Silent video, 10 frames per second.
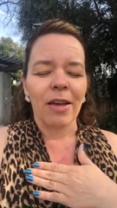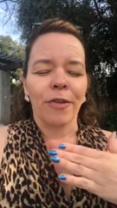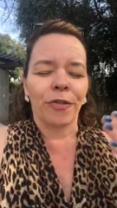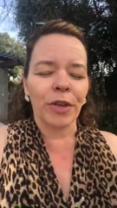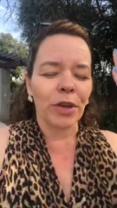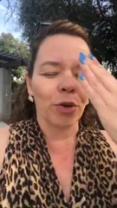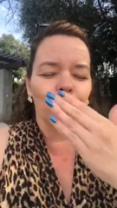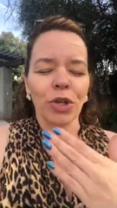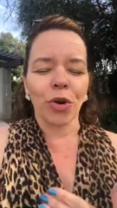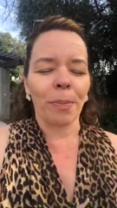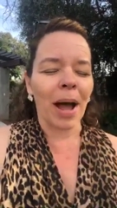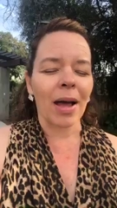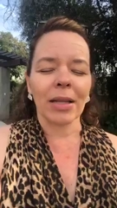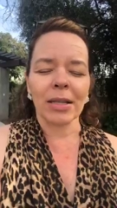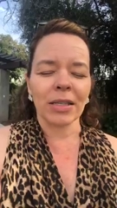Feel what your
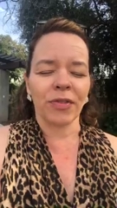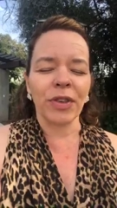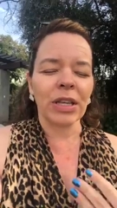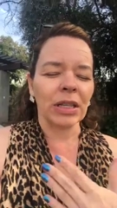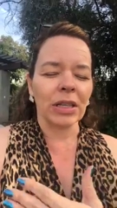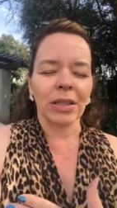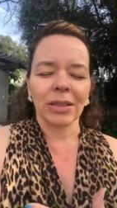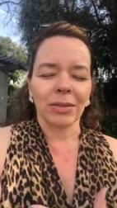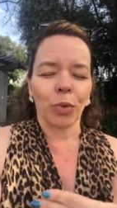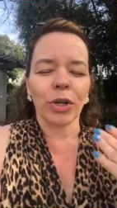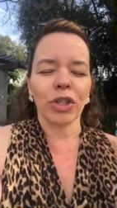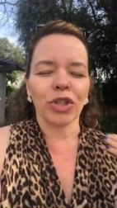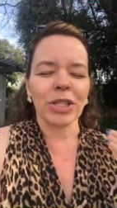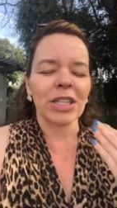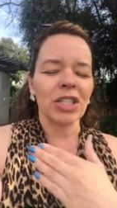body is feeling. Where is
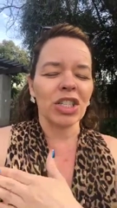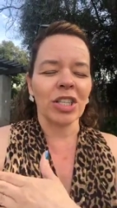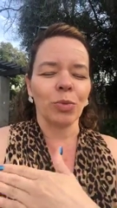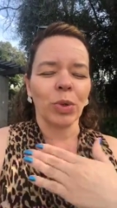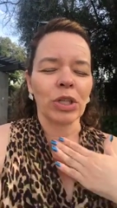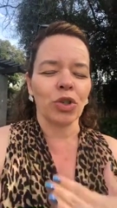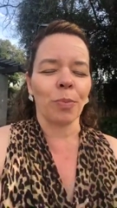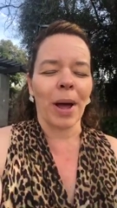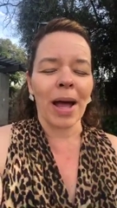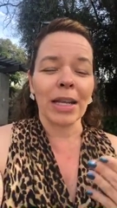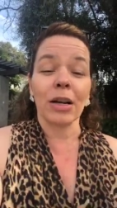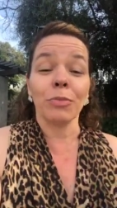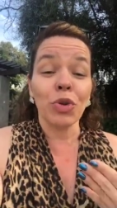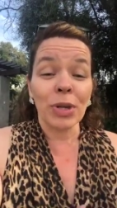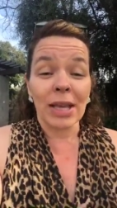your tension? What is your body
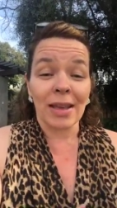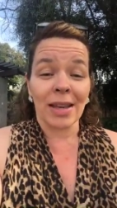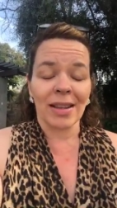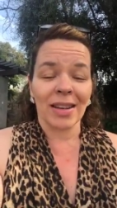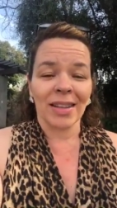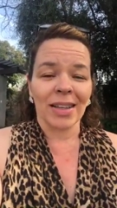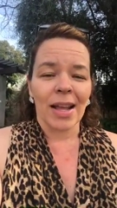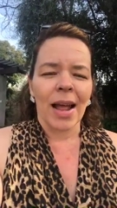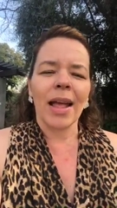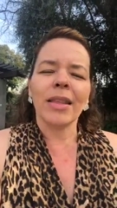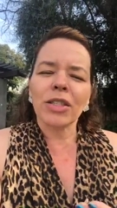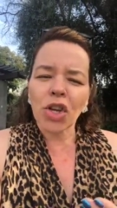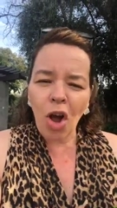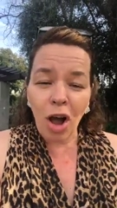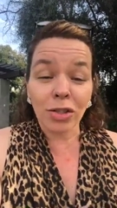communicating? And then
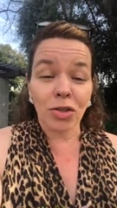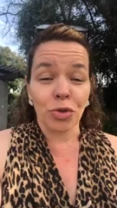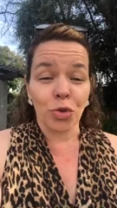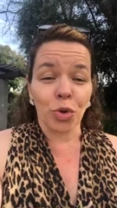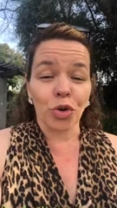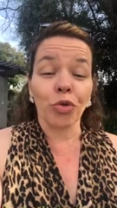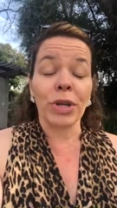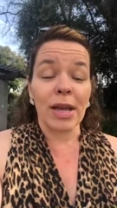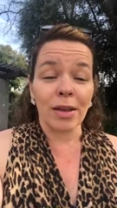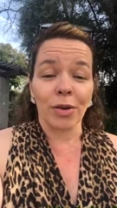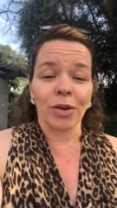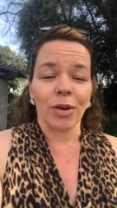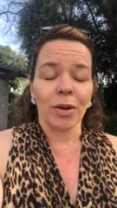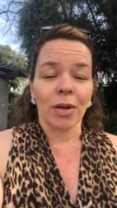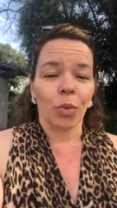talk to your creator,
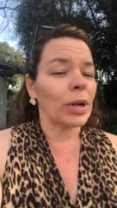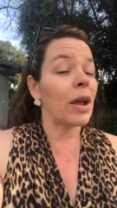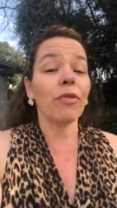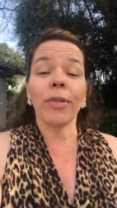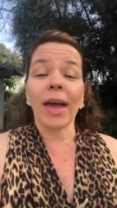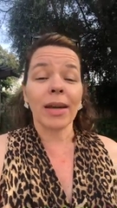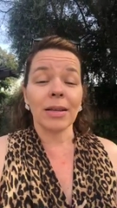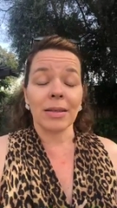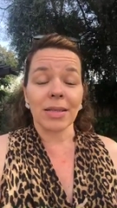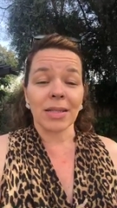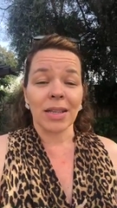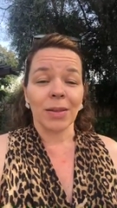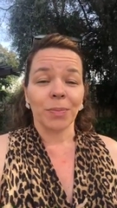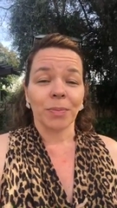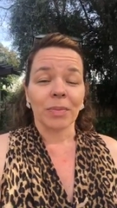whatever that is.
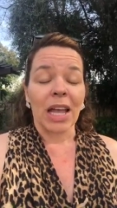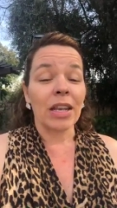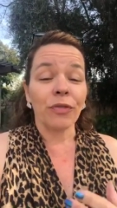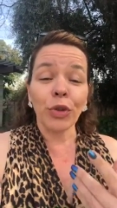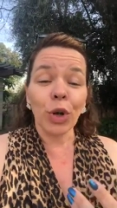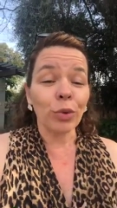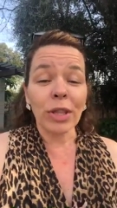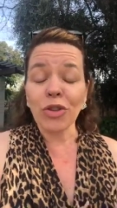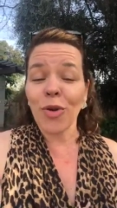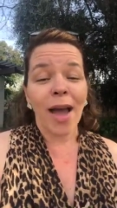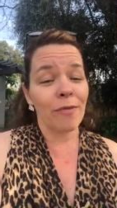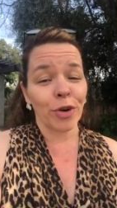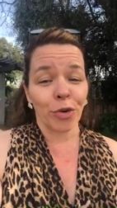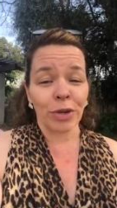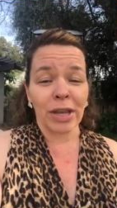And if you don't think you have a
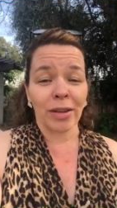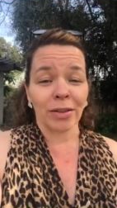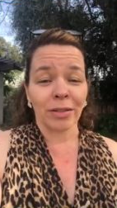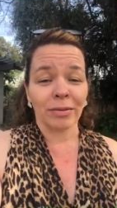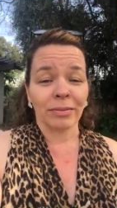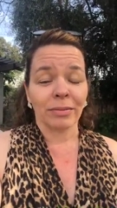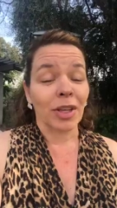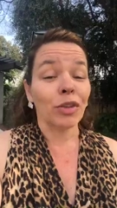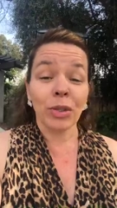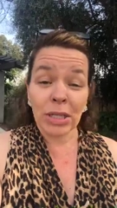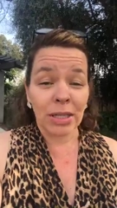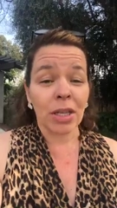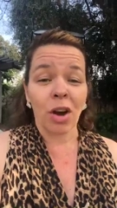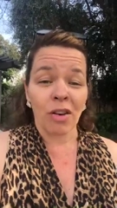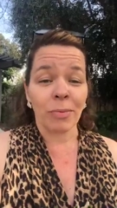creator, you need to
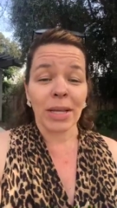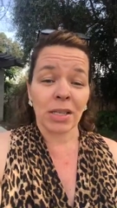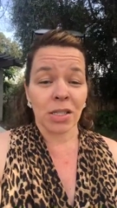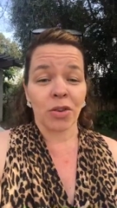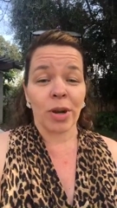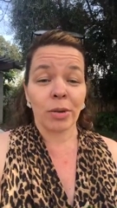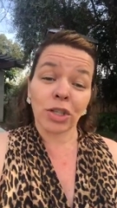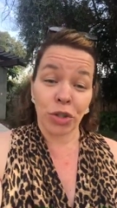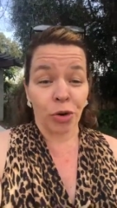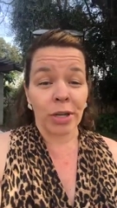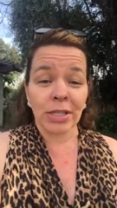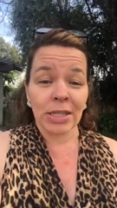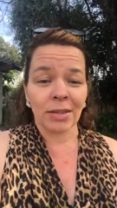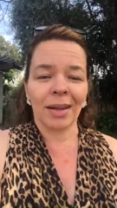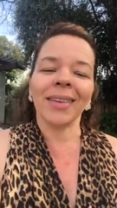get off my Instagram because you're crazy.